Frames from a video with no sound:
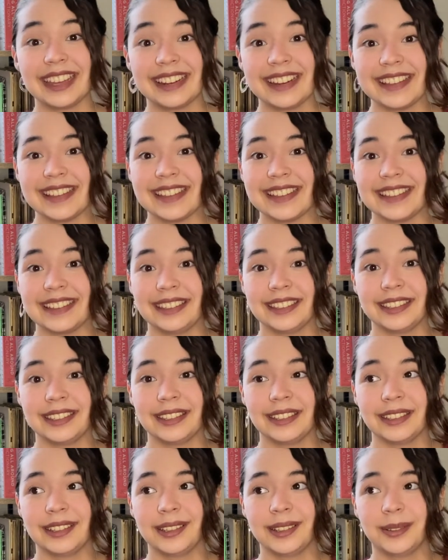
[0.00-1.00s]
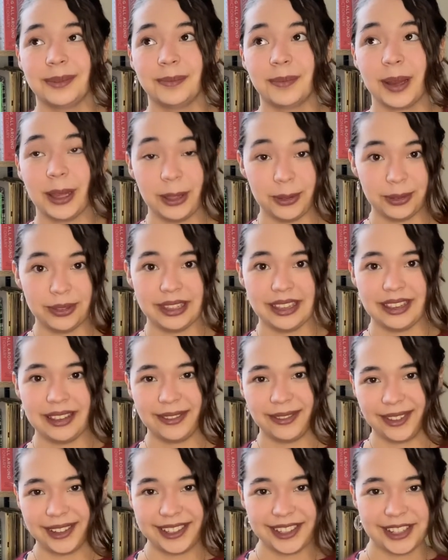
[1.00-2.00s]
is my only
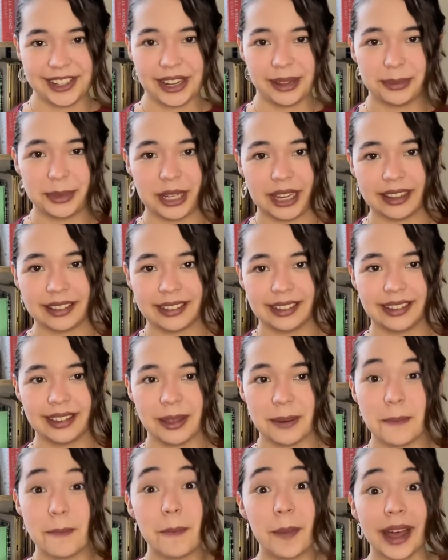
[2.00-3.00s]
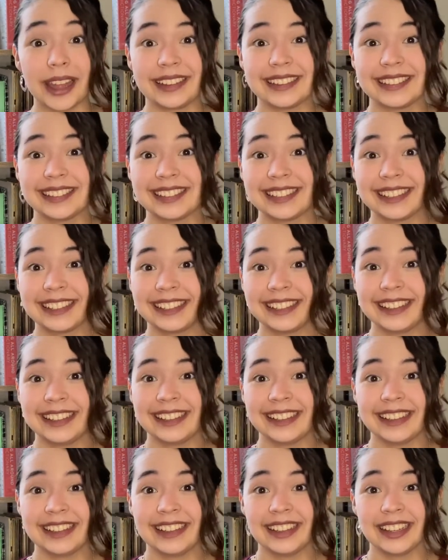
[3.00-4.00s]
finished object. But
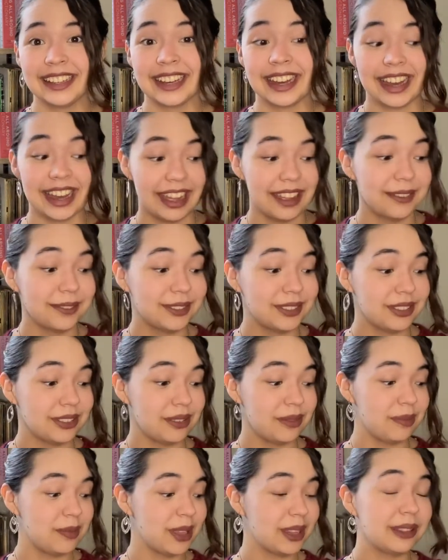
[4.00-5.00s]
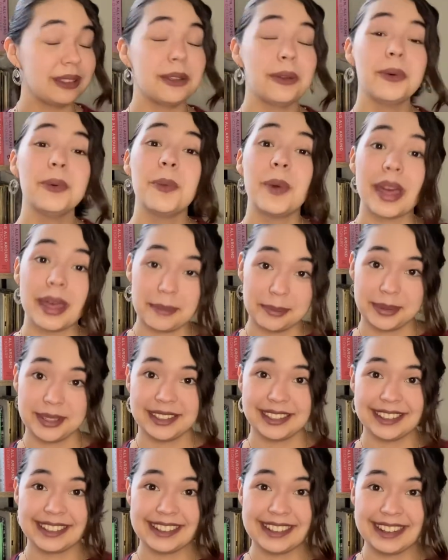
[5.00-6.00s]
I have some new
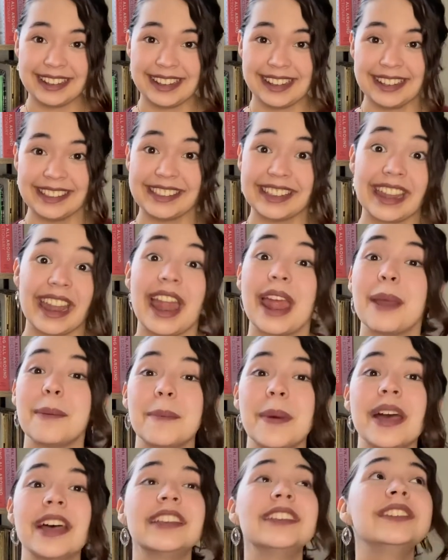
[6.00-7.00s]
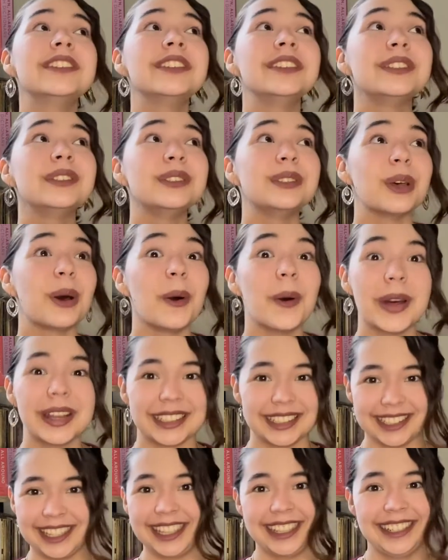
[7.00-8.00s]
whips that I'm so
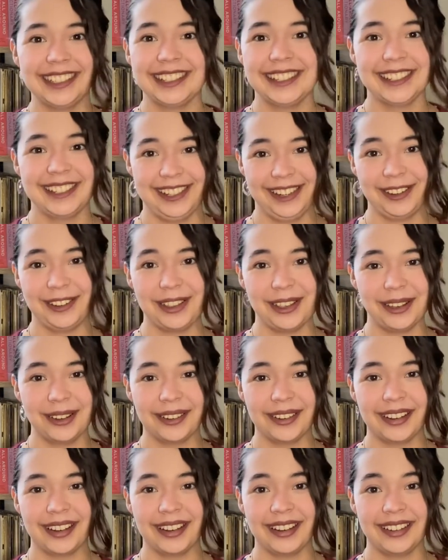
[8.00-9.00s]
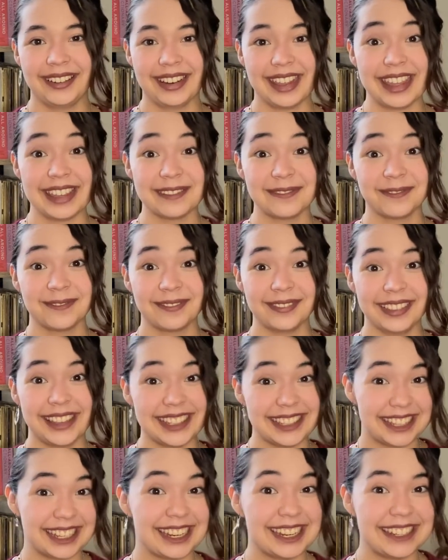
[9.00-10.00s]
excited to show you. Okay,
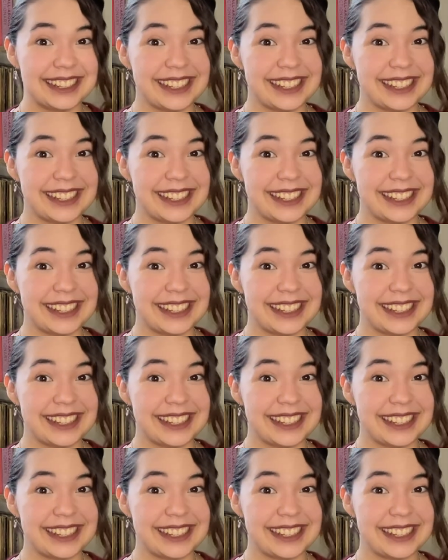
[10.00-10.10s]
let's get into